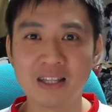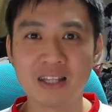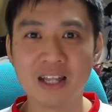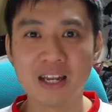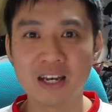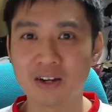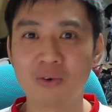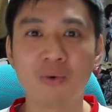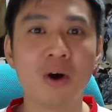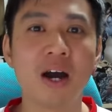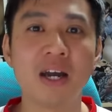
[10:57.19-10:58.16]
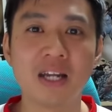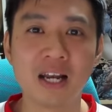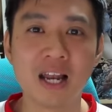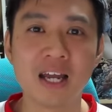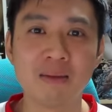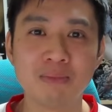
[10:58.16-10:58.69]
didn't quite
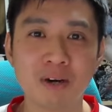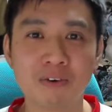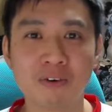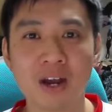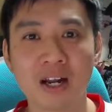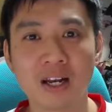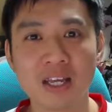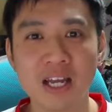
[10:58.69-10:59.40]
align himself correctly,